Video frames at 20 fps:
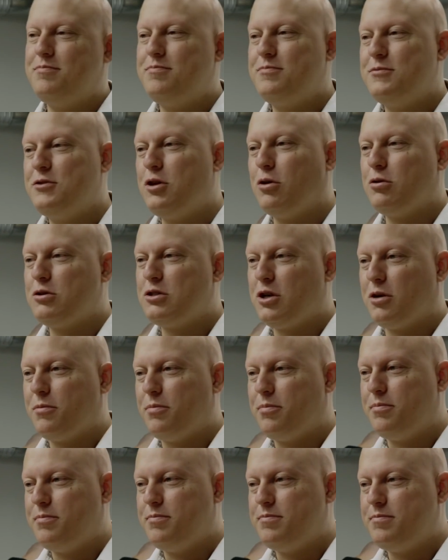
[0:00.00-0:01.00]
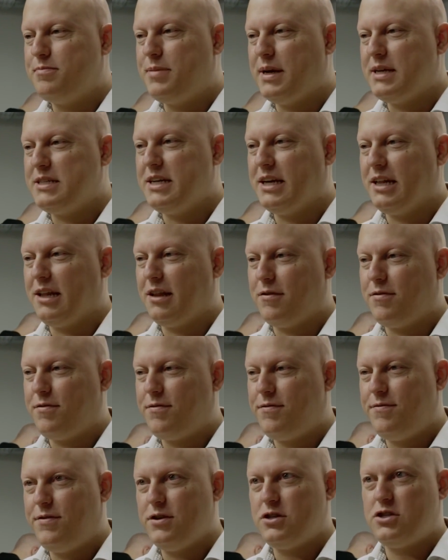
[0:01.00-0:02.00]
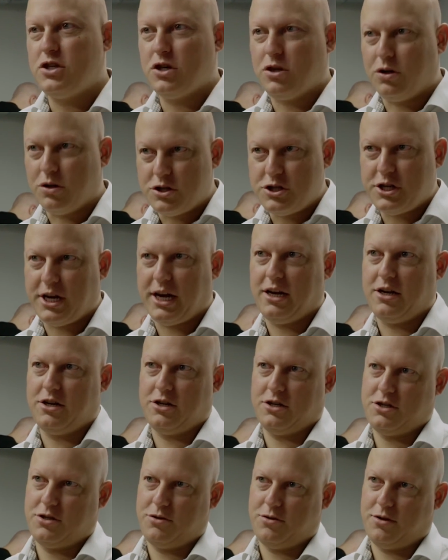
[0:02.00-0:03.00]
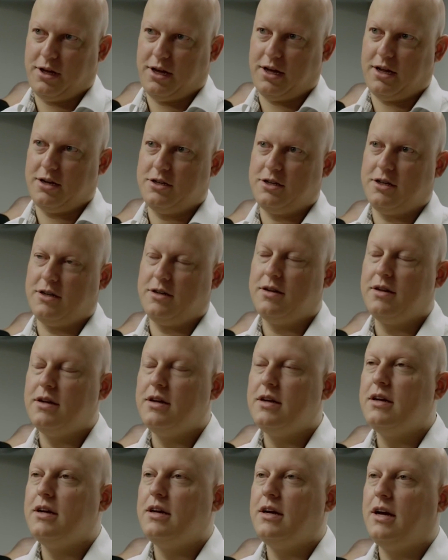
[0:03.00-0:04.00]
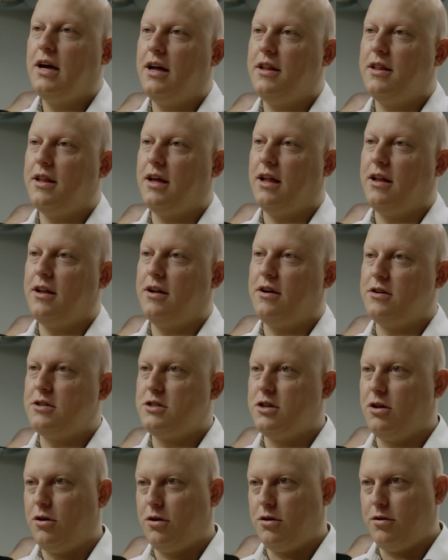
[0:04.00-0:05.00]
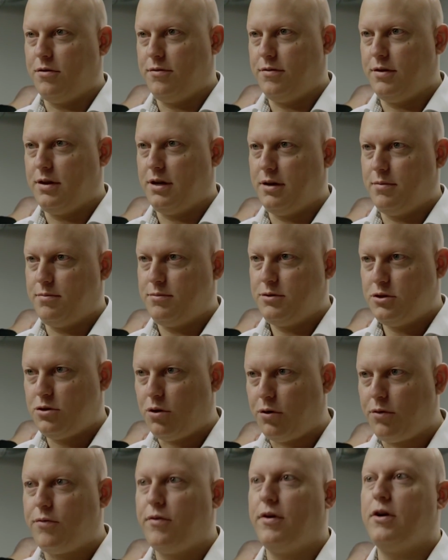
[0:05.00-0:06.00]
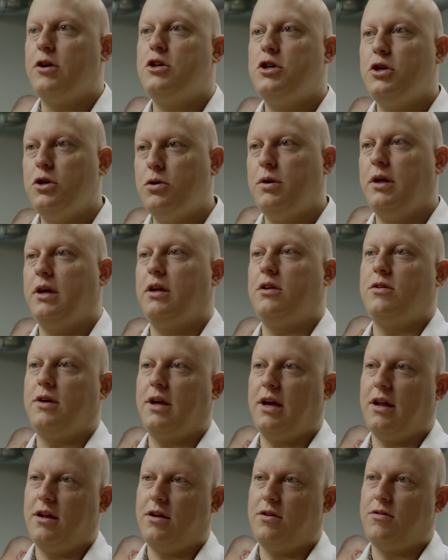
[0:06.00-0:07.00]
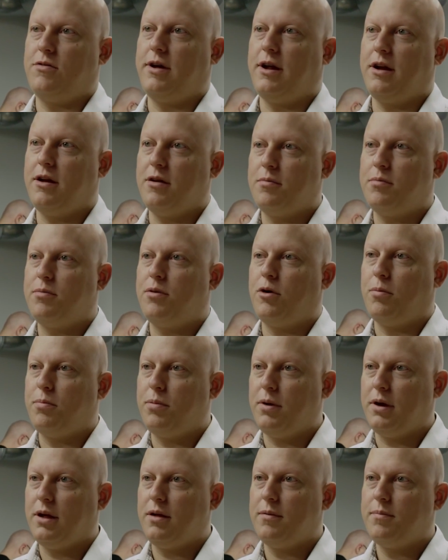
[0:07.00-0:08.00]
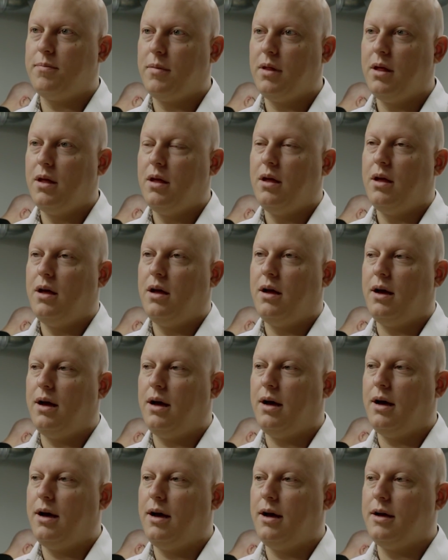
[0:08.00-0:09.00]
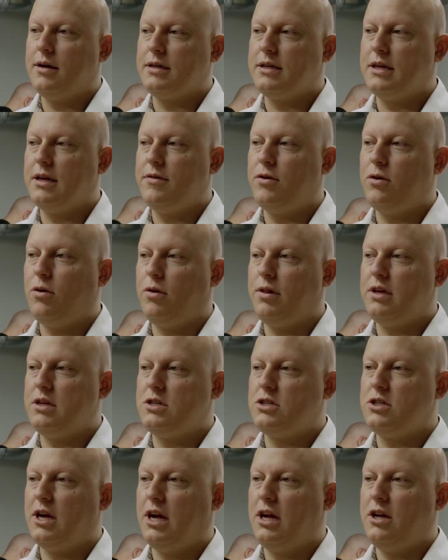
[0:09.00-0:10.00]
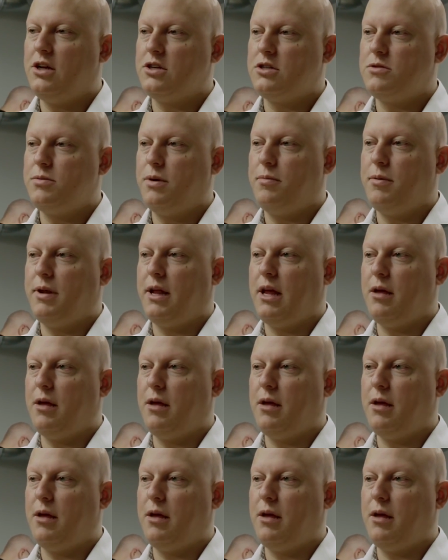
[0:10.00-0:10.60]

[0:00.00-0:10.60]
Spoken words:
Those are basically the physical changes to the engine. And then there's a lot of software tuning to get it run properly. Given all these changes, we've been